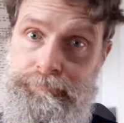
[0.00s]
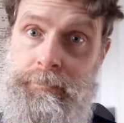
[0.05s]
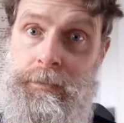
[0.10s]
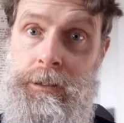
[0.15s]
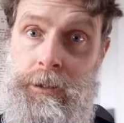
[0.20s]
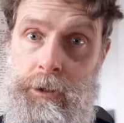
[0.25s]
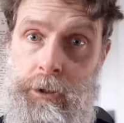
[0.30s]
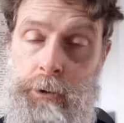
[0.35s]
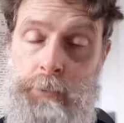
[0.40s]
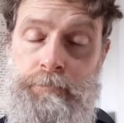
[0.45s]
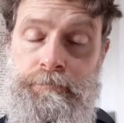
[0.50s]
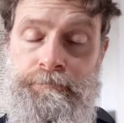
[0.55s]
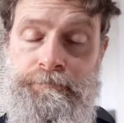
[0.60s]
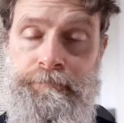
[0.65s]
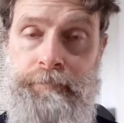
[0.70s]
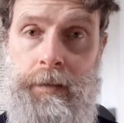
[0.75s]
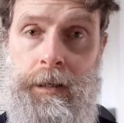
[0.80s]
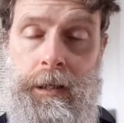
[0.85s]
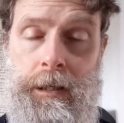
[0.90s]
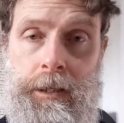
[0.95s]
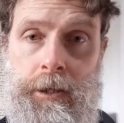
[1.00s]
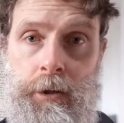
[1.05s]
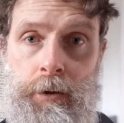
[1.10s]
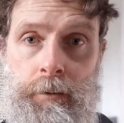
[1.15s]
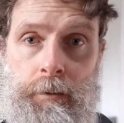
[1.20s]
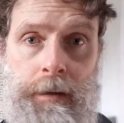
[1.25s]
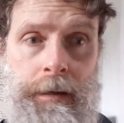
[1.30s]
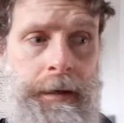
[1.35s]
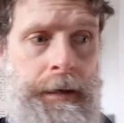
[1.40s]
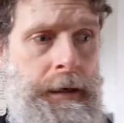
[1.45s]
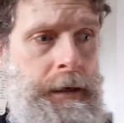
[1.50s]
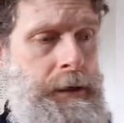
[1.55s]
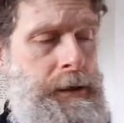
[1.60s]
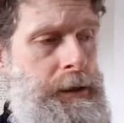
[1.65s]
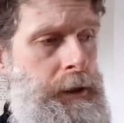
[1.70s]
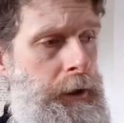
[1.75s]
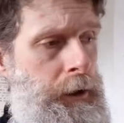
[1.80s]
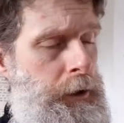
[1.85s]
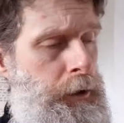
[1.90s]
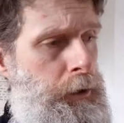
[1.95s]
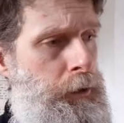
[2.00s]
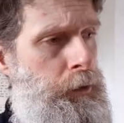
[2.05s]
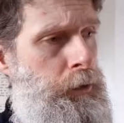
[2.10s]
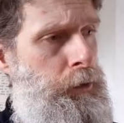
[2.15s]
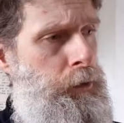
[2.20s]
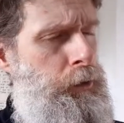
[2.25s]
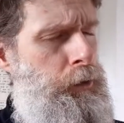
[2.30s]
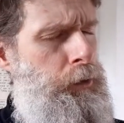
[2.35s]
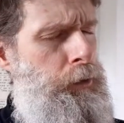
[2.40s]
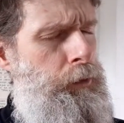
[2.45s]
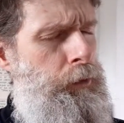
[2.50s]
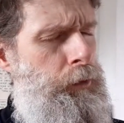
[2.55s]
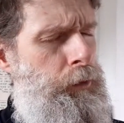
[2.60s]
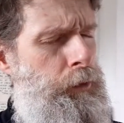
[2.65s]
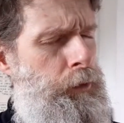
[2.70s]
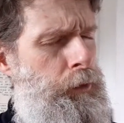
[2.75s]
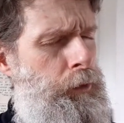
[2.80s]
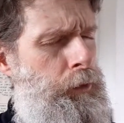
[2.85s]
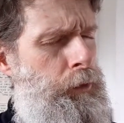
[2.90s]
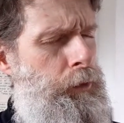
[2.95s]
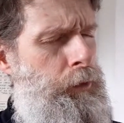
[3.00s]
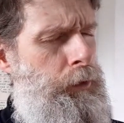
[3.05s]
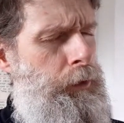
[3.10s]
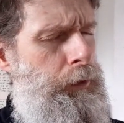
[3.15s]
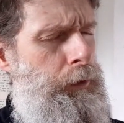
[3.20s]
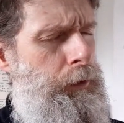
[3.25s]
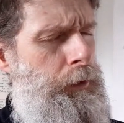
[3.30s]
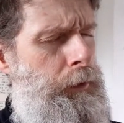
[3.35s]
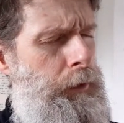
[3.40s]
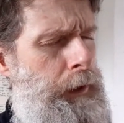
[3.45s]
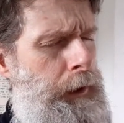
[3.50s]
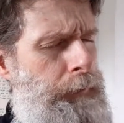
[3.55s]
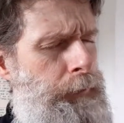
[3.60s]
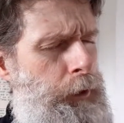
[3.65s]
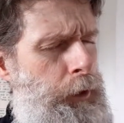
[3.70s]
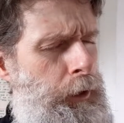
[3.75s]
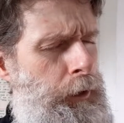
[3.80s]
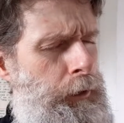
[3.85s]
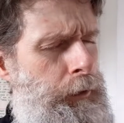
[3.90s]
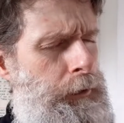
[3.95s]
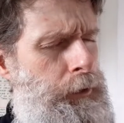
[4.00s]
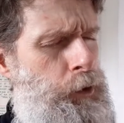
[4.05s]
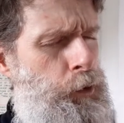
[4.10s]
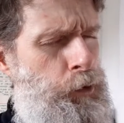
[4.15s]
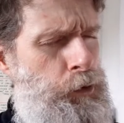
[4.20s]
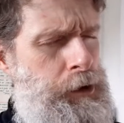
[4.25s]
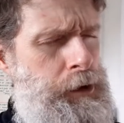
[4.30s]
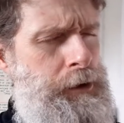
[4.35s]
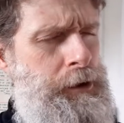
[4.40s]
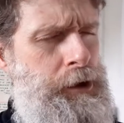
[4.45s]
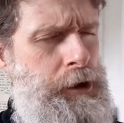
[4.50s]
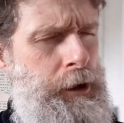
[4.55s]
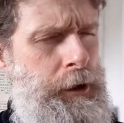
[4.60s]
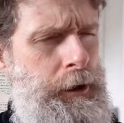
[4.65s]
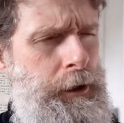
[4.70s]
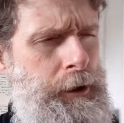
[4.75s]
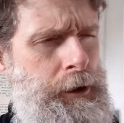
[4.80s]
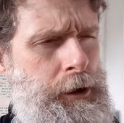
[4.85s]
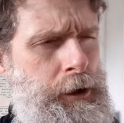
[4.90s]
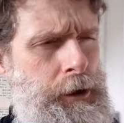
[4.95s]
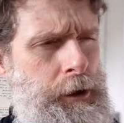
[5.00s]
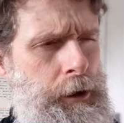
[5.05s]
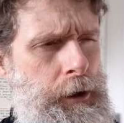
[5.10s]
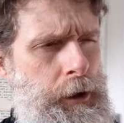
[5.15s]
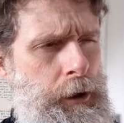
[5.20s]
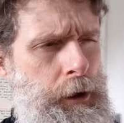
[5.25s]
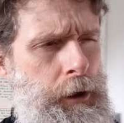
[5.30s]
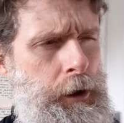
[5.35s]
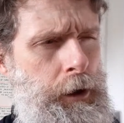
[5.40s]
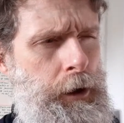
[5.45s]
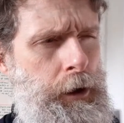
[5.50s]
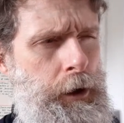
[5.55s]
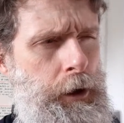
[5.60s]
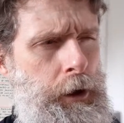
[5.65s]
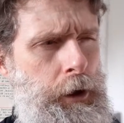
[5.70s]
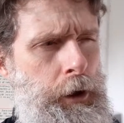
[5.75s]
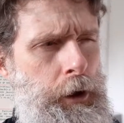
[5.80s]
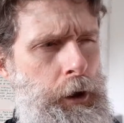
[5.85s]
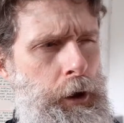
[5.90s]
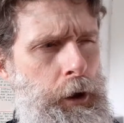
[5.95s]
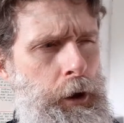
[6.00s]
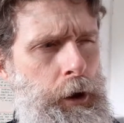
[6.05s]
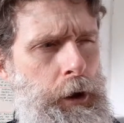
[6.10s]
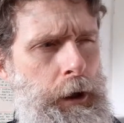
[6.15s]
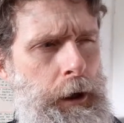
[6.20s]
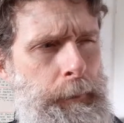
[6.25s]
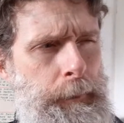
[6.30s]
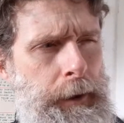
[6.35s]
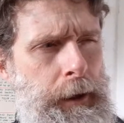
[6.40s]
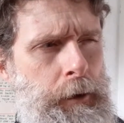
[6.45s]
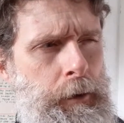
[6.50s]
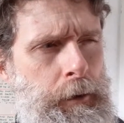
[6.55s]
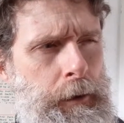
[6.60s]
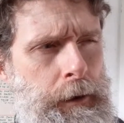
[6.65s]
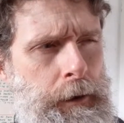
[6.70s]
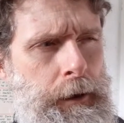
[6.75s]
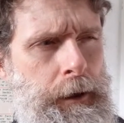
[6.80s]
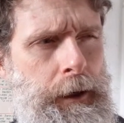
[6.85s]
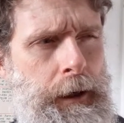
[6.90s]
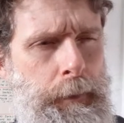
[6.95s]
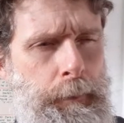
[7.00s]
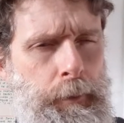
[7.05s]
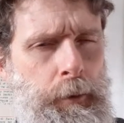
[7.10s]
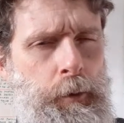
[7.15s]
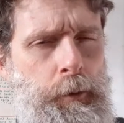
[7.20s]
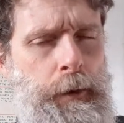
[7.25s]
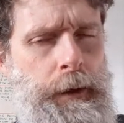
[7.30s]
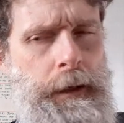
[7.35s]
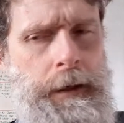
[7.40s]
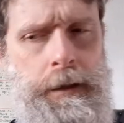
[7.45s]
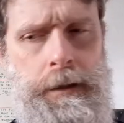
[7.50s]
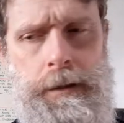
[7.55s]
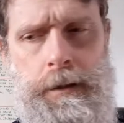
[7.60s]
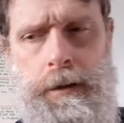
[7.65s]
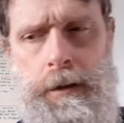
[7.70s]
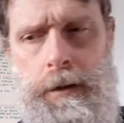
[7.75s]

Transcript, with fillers: you know, I don't. So I've got Dawson Church coming on in a couple of weeks,